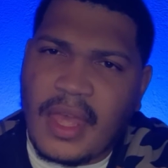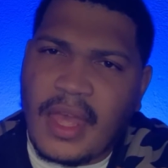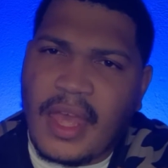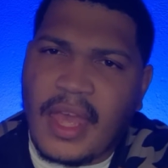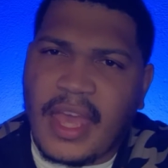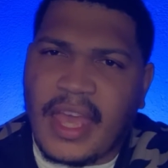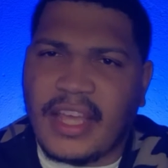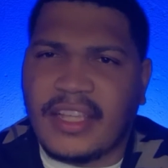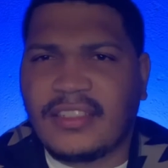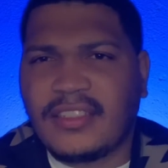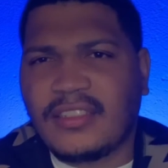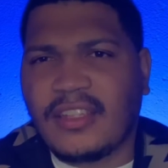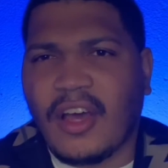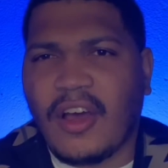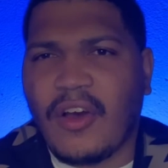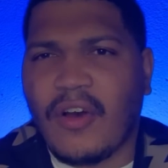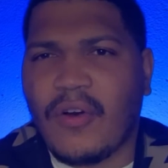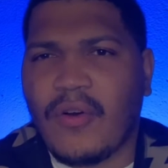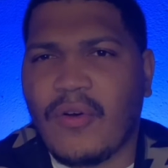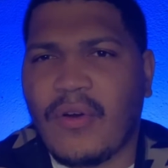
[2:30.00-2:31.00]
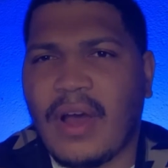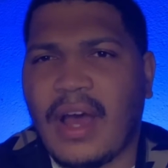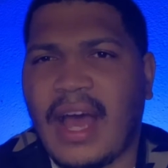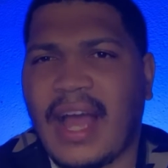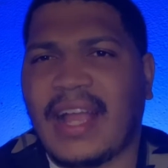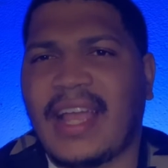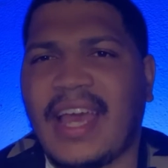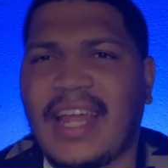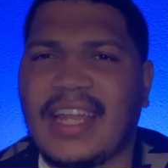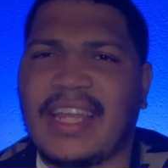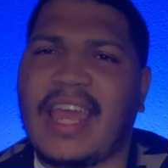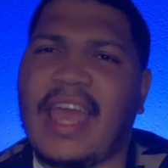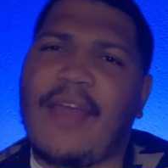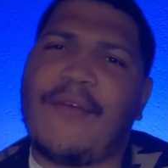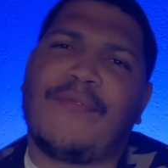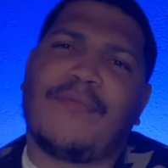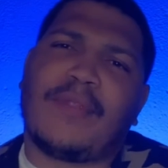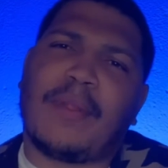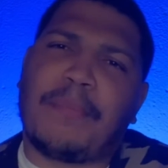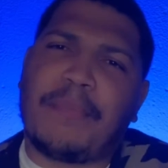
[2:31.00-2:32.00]
And so I kind of gave
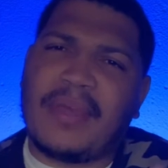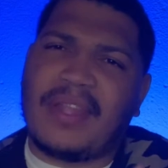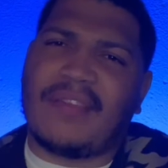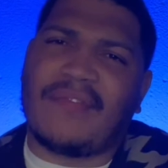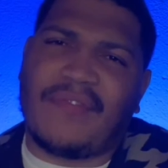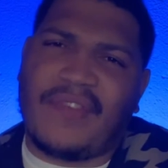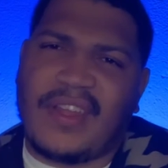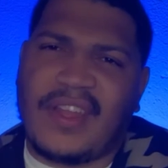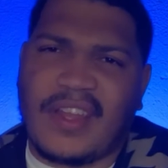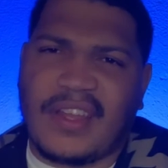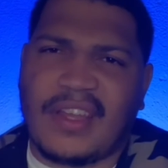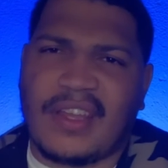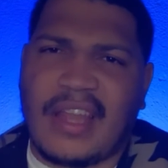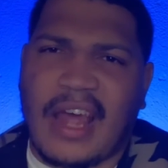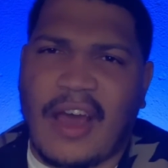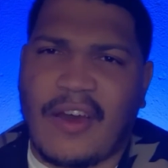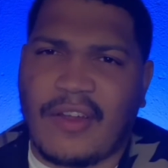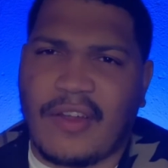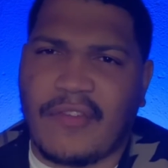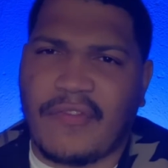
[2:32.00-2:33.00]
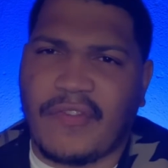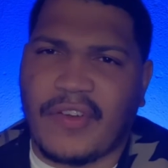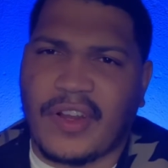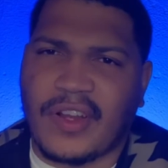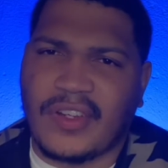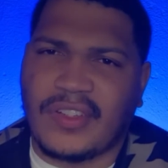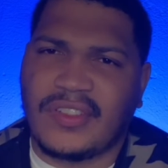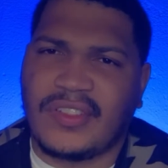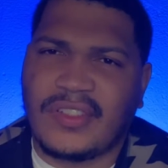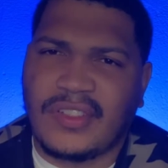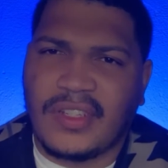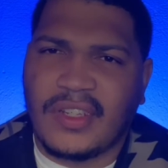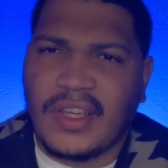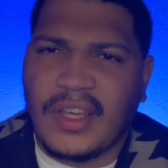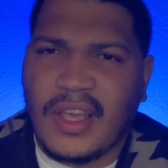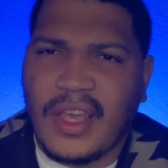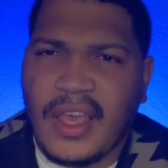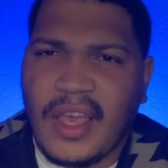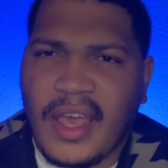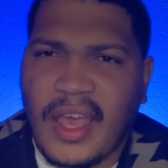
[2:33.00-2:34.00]
him the benefit of the doubt at first.
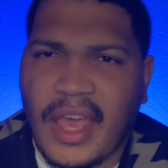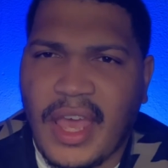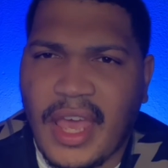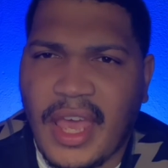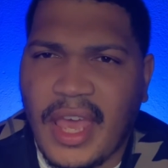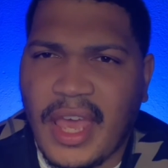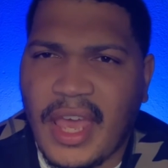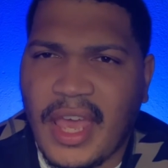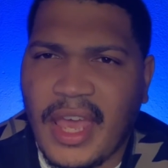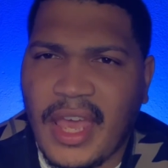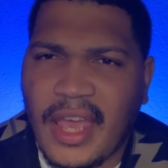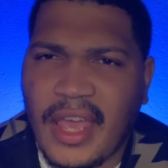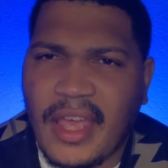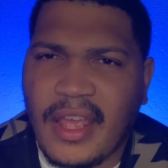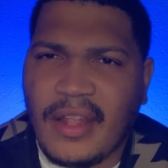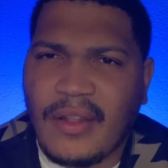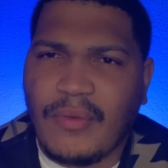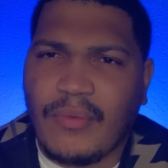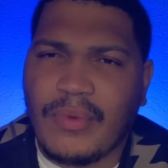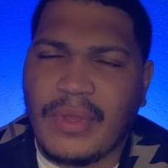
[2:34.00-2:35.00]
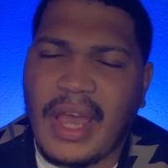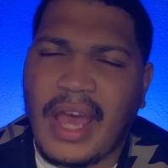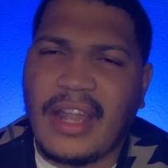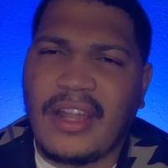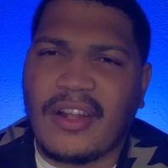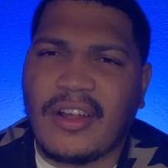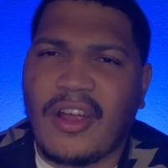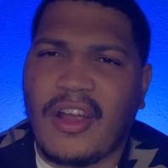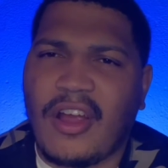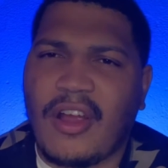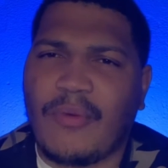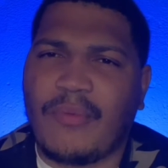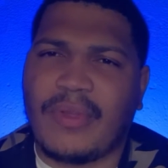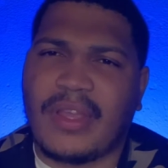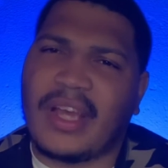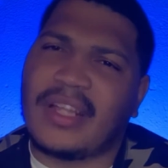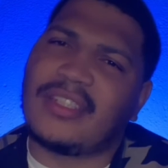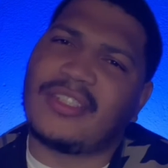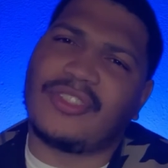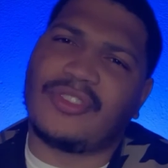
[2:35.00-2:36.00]
And we got in the car and we
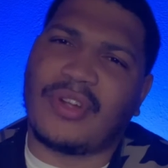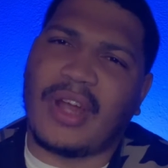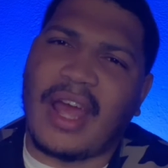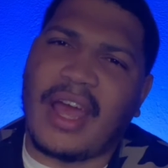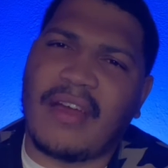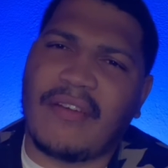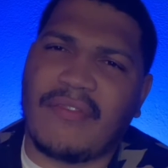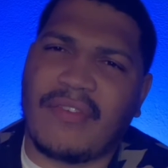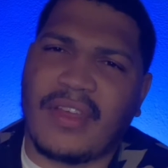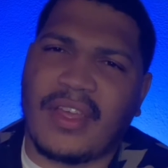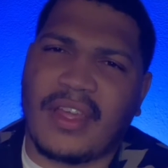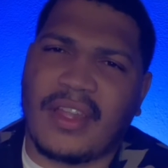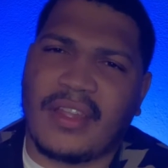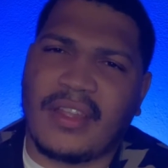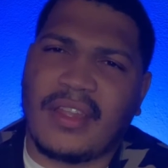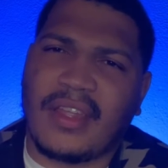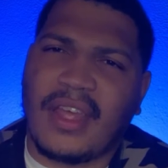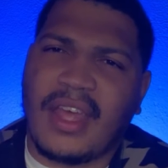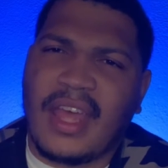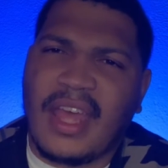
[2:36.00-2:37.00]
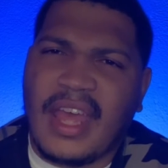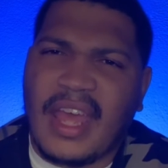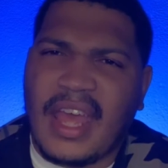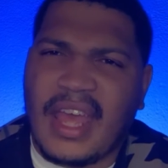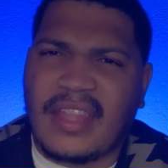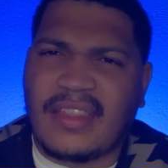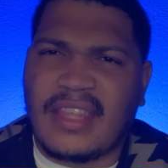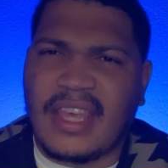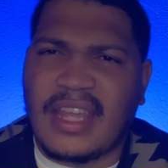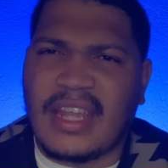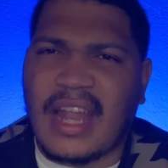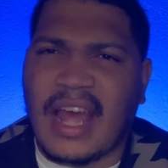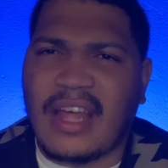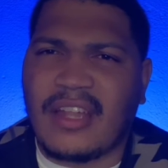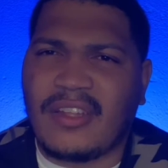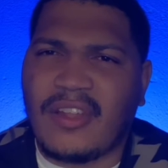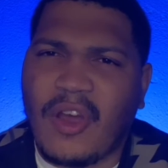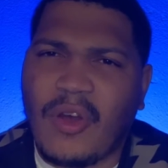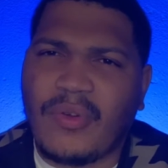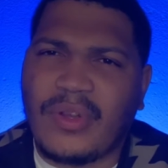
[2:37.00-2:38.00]
got to drive in. And then I
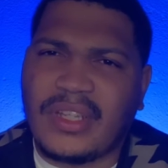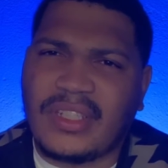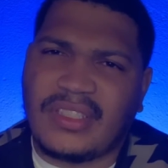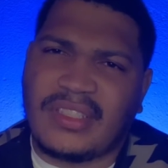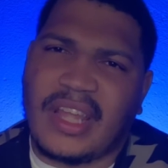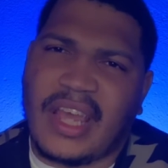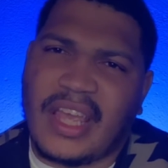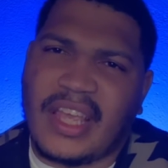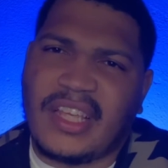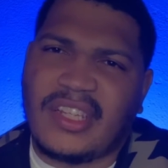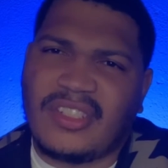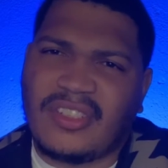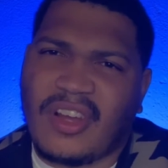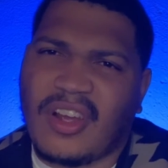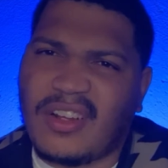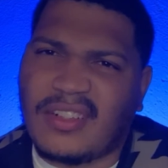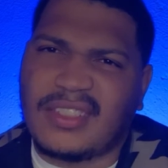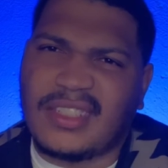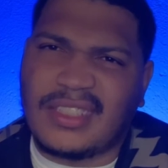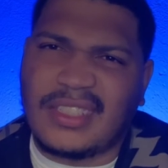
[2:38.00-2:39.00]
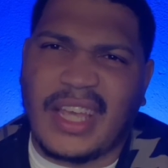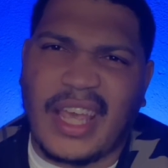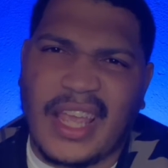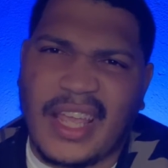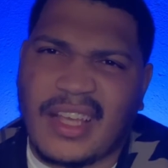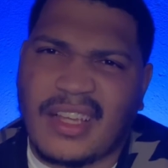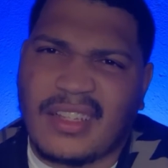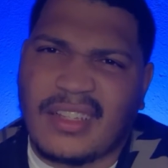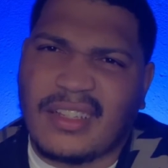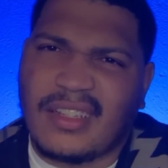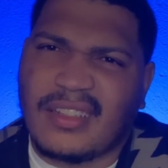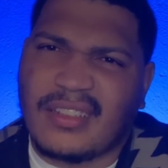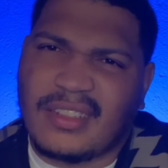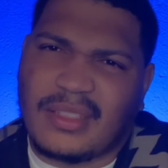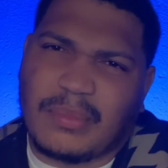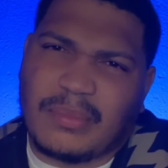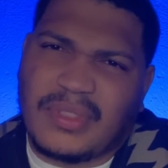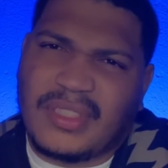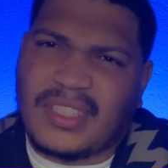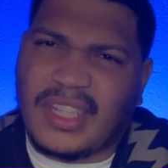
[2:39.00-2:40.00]
noticed that he started to take
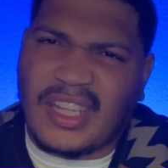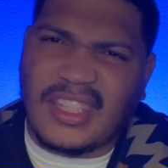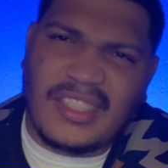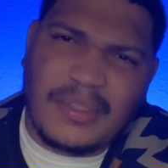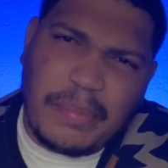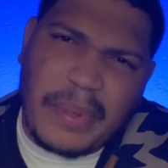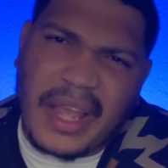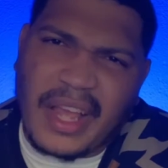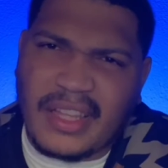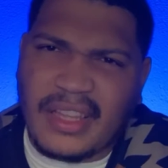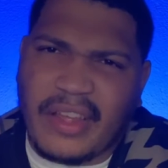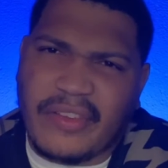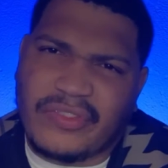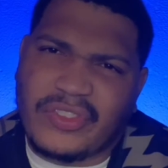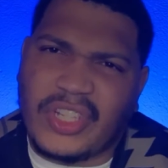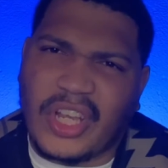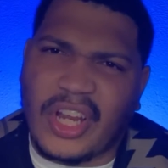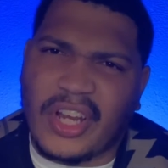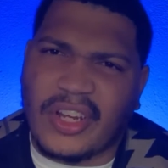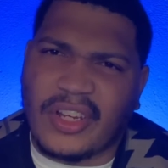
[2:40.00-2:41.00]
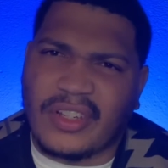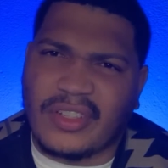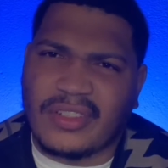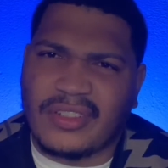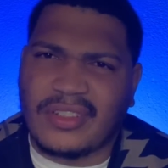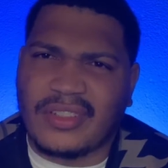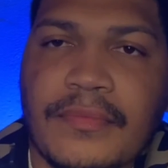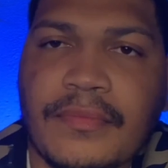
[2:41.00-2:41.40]
some suspect left turns.